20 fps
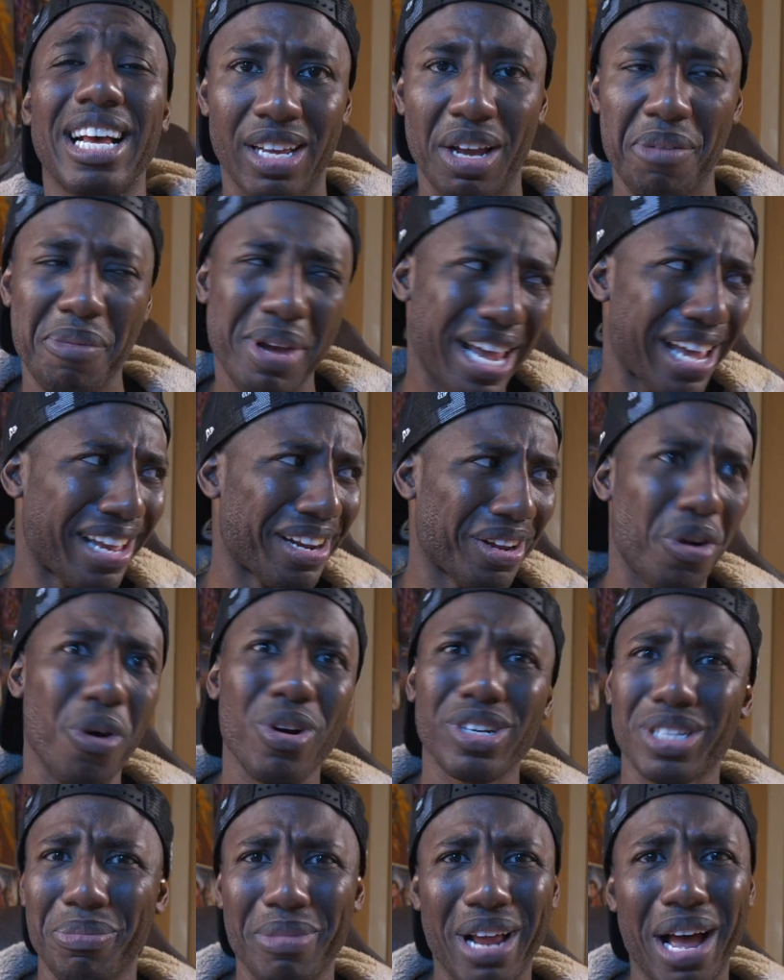I mean, and of
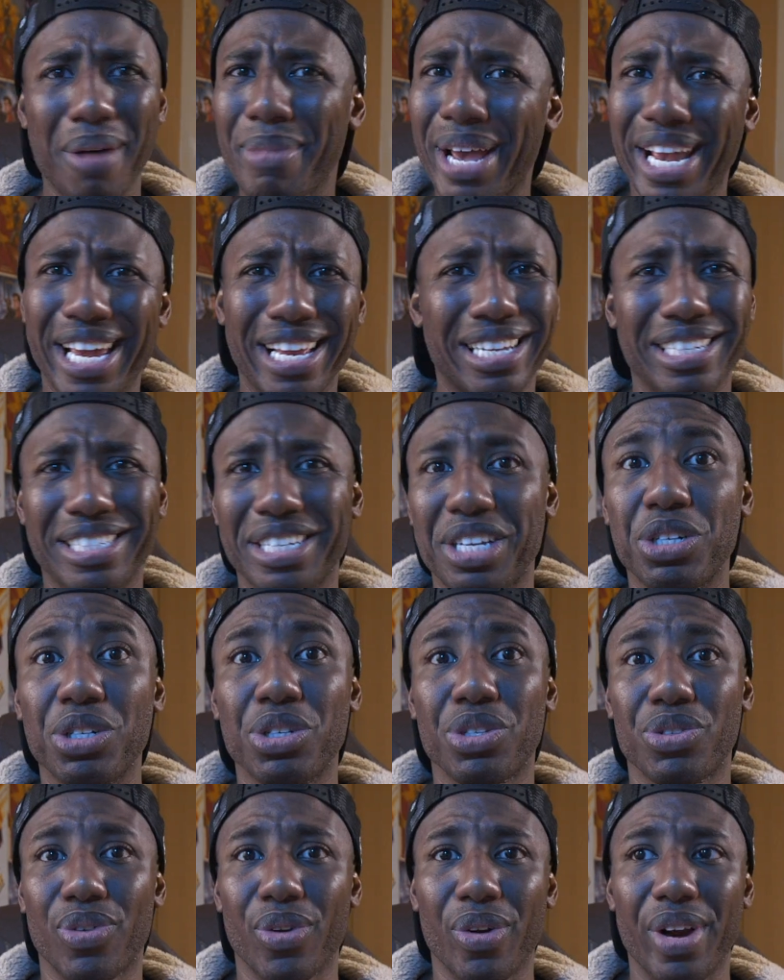course, I'm not making an
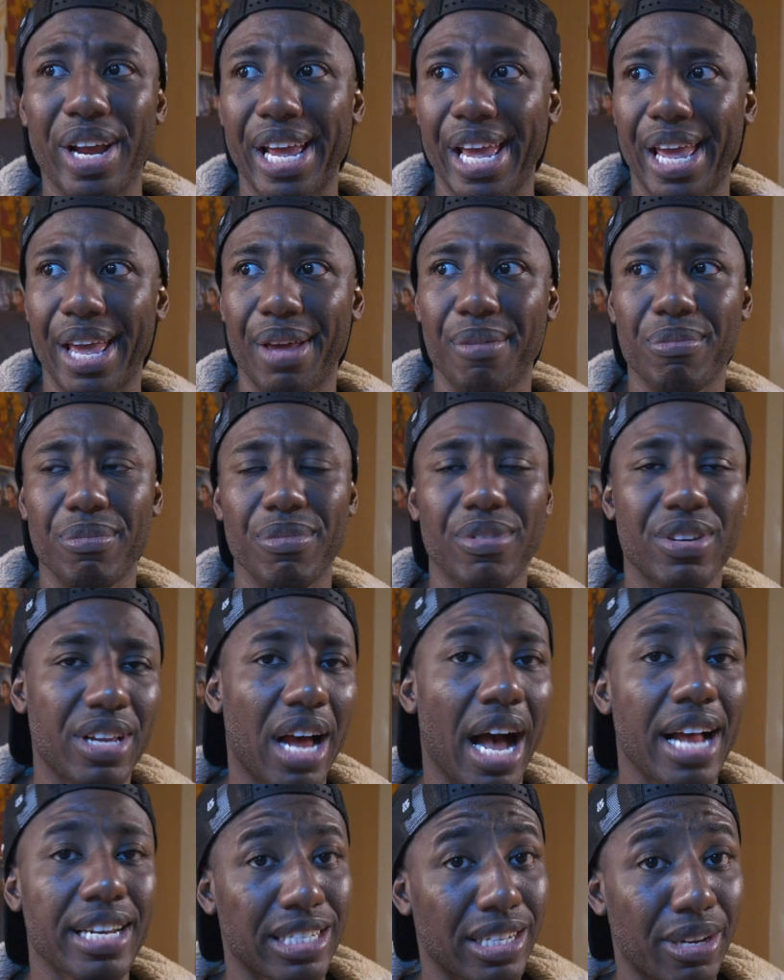excuse for him
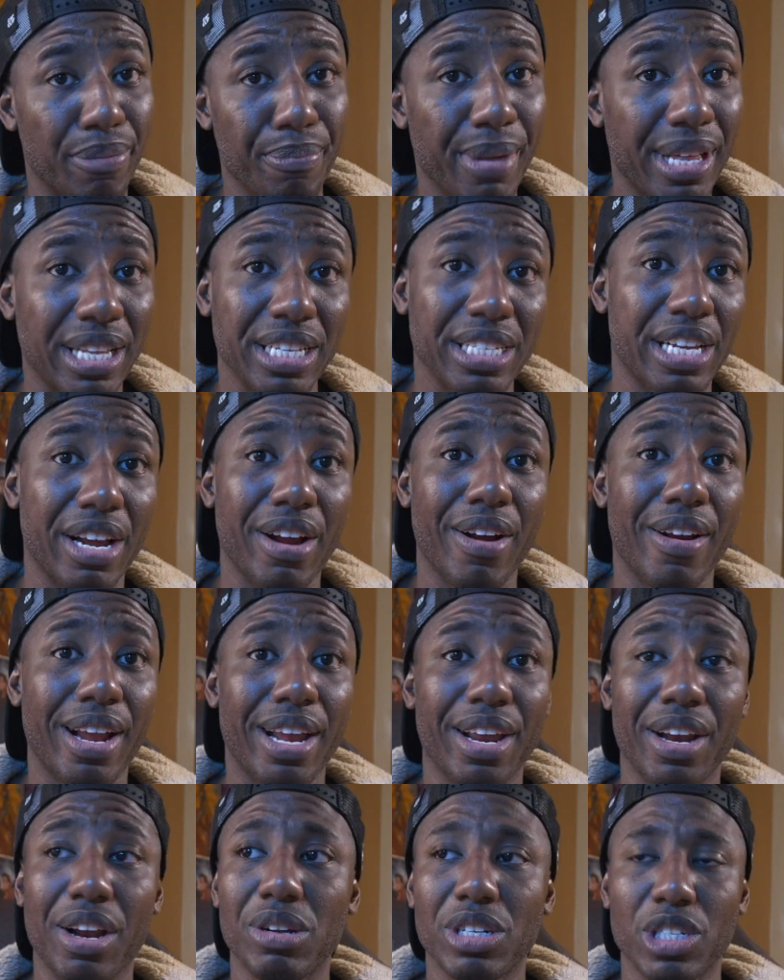dodging the
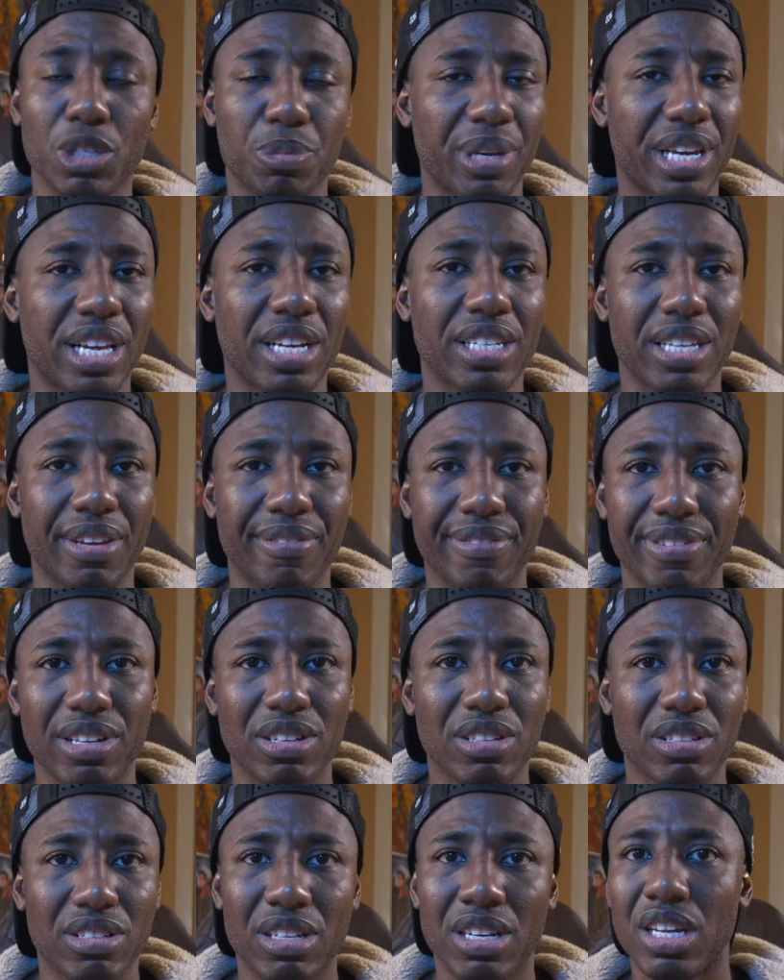military, you know, just because he
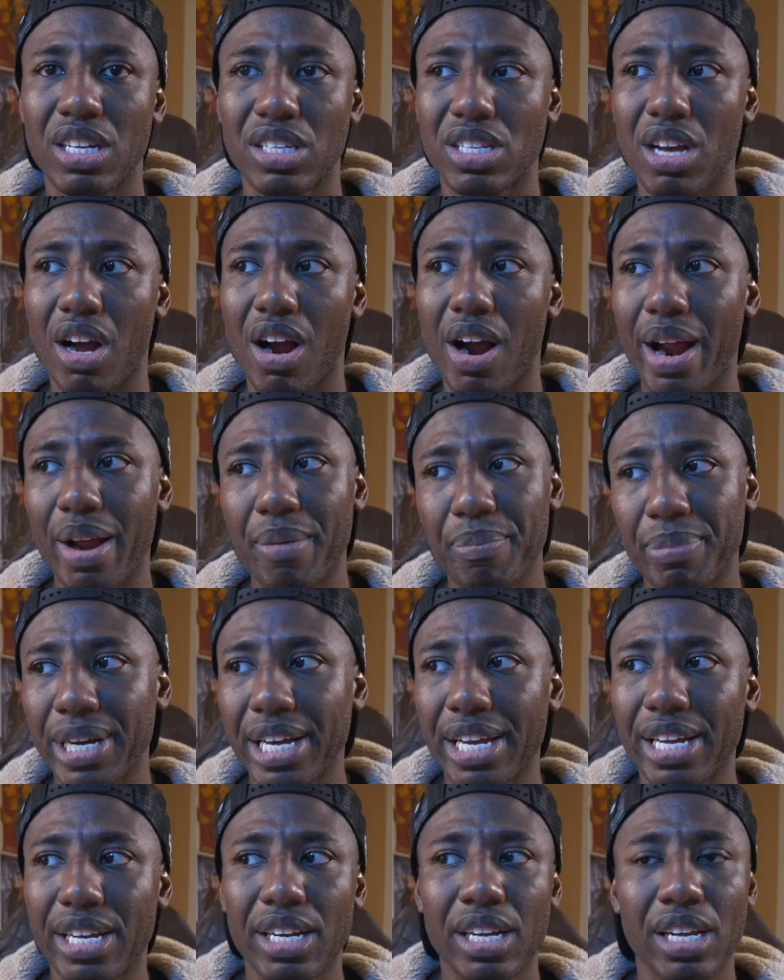feels sorry.
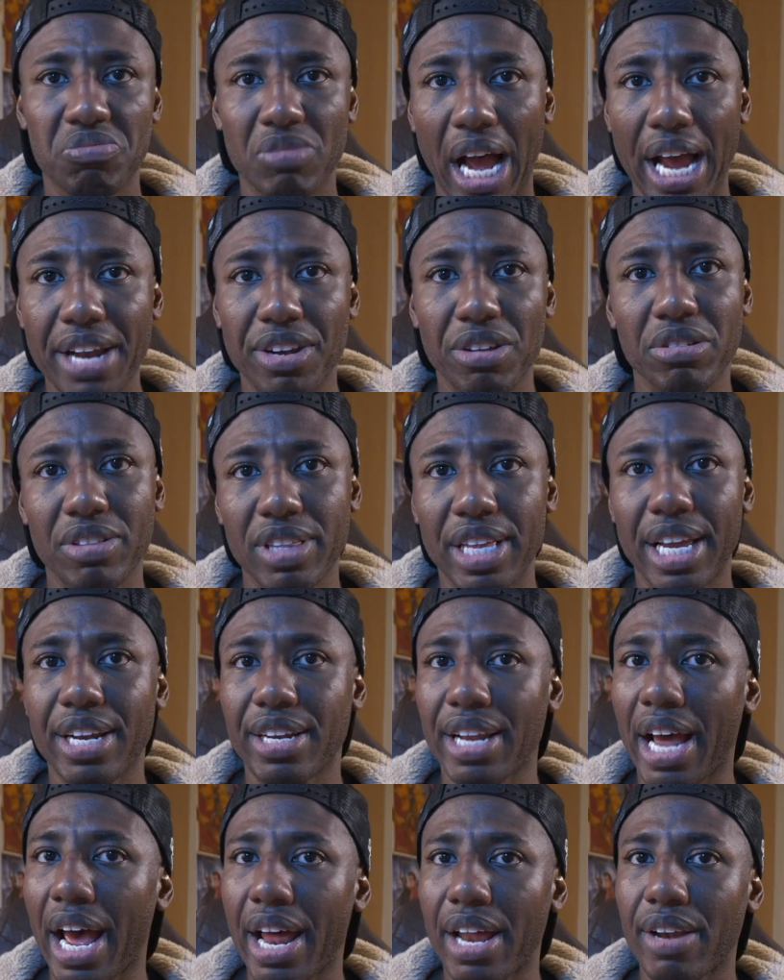But I do
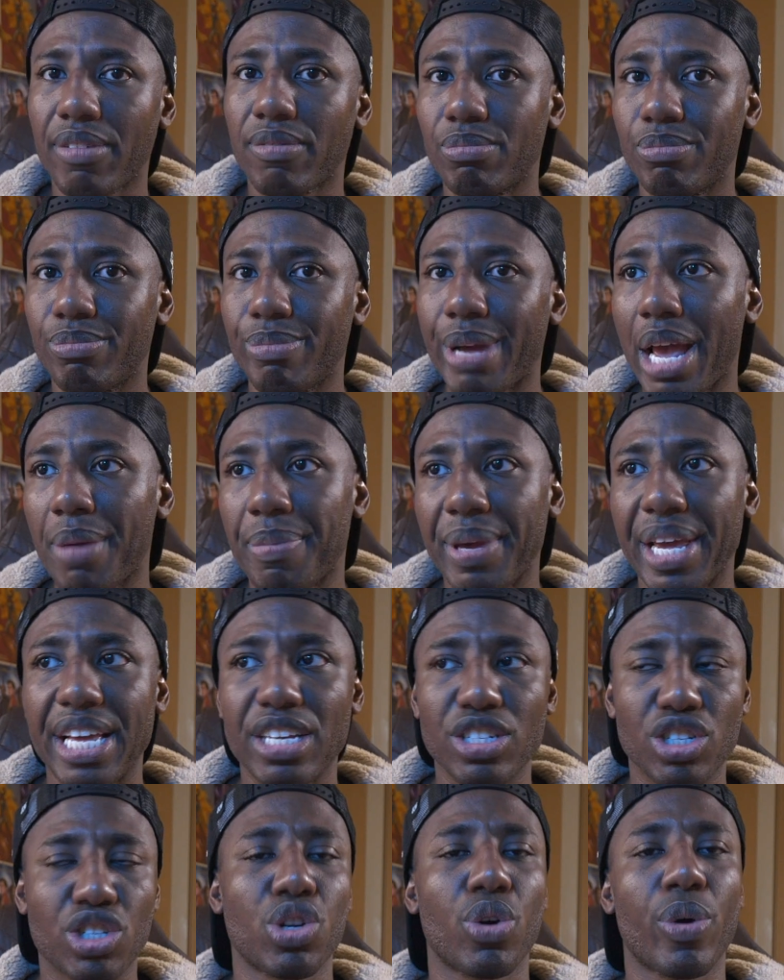think that maybe
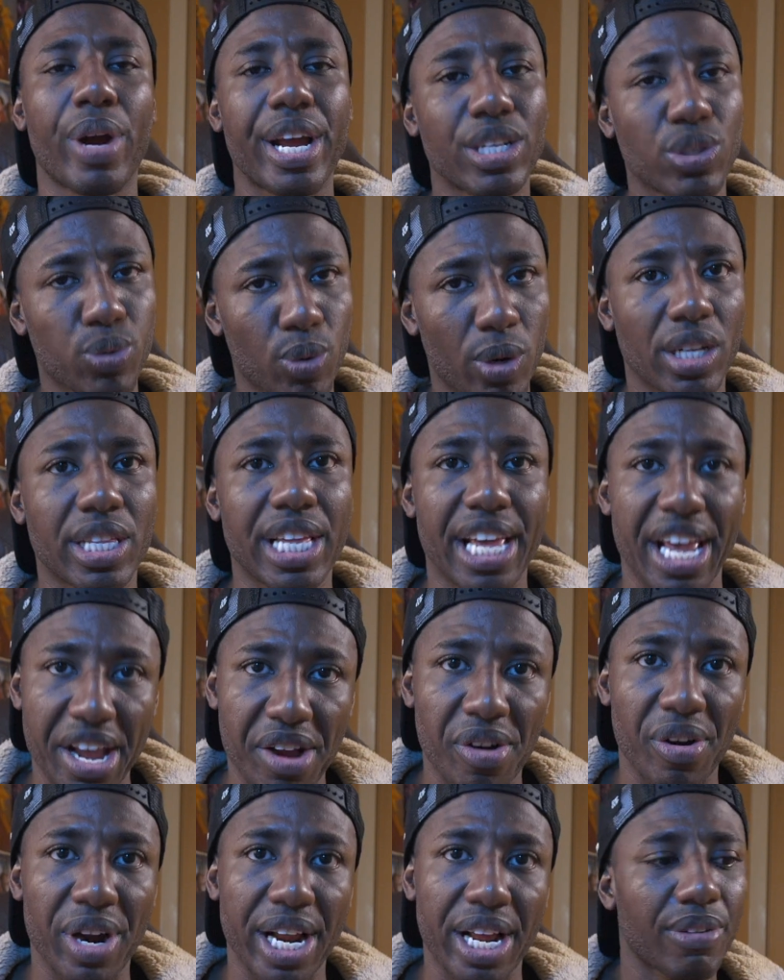his story is worth
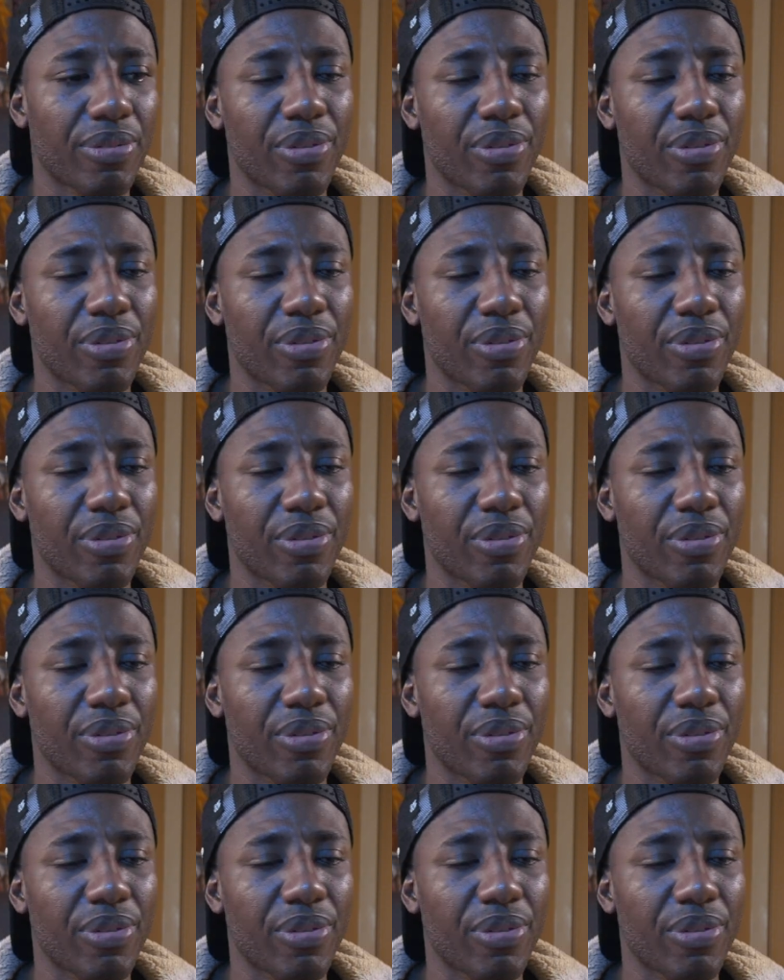hearing.